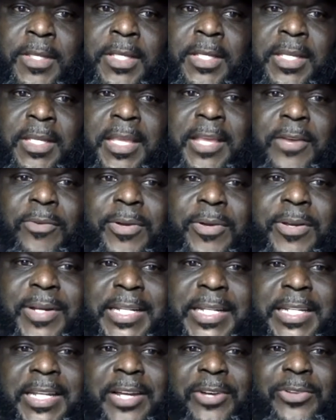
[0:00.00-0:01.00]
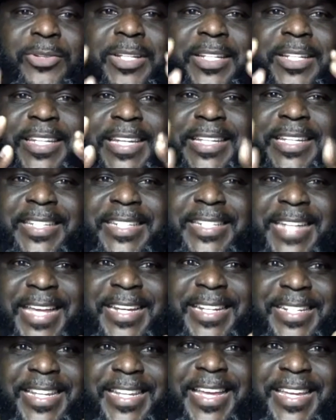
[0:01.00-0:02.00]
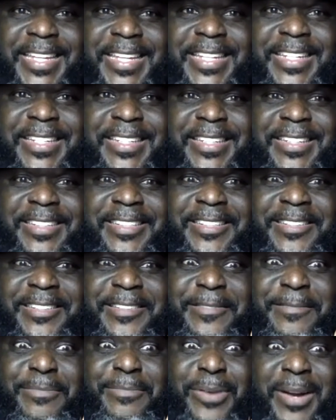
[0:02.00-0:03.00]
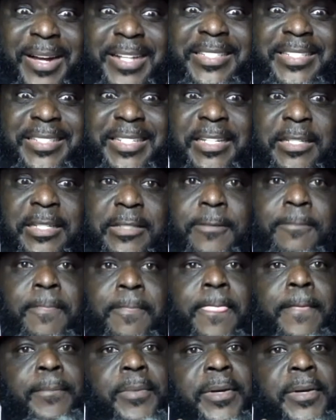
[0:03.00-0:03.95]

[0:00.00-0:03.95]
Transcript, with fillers: Sure. And we really don't look at the day to day process.